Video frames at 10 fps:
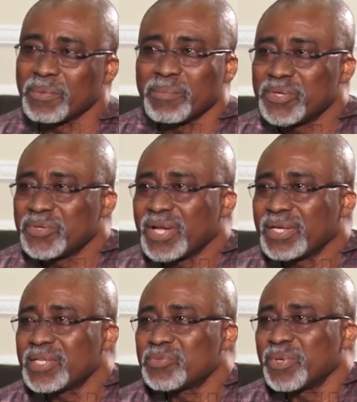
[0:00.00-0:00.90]
But you
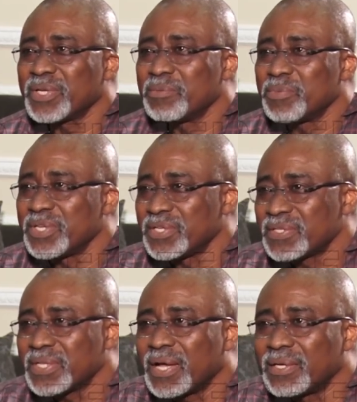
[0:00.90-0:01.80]
can't expect the
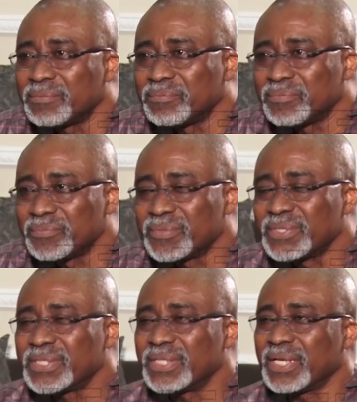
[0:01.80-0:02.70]
minister
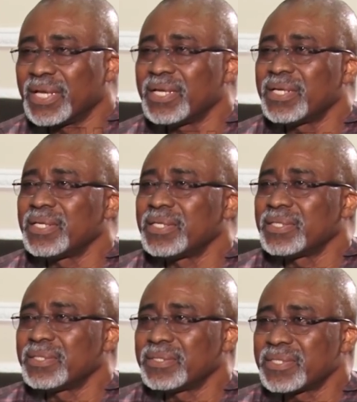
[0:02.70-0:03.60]

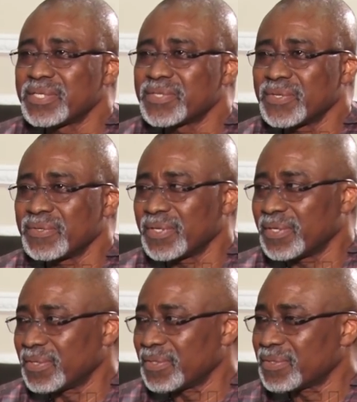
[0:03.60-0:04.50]
earning 600
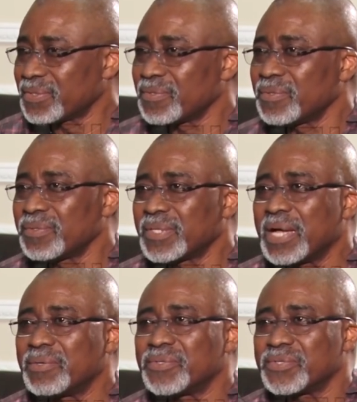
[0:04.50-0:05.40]
or so
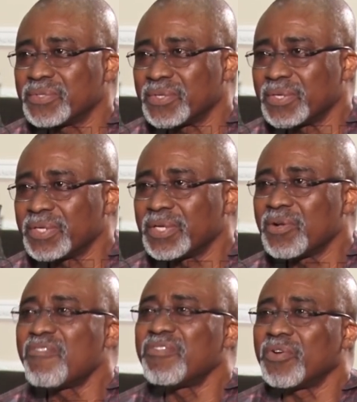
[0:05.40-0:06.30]
thousand, or the
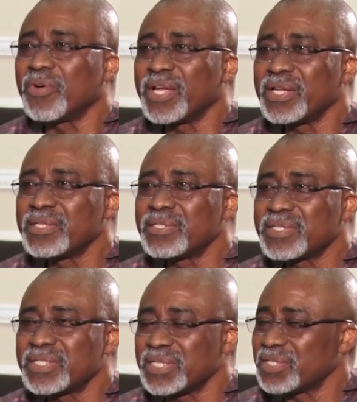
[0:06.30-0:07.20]
governor earning
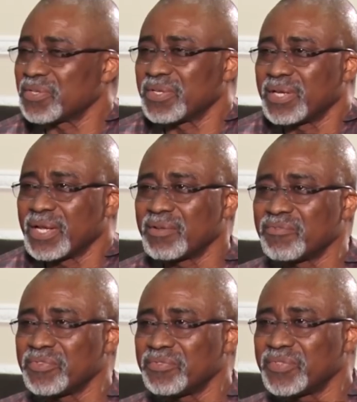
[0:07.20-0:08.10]

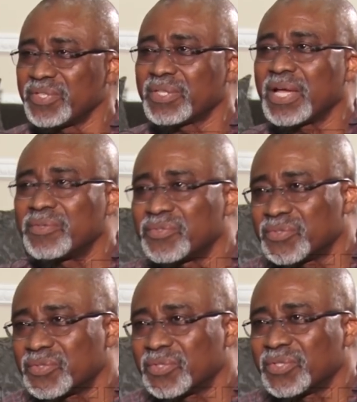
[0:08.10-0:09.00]

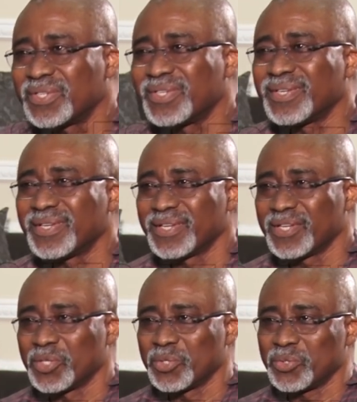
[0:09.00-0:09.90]
650,000,
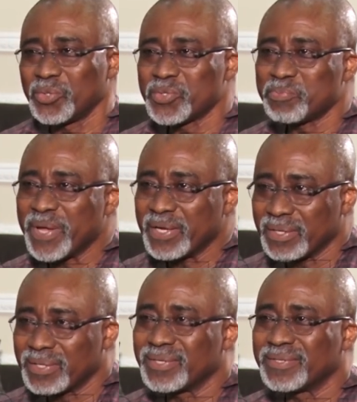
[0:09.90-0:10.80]
to
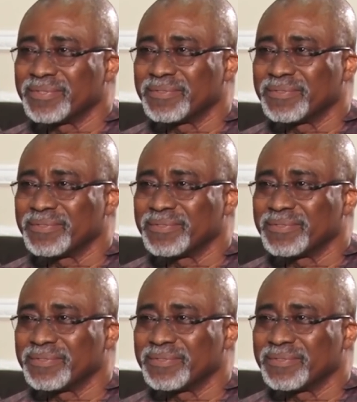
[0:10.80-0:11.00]
spend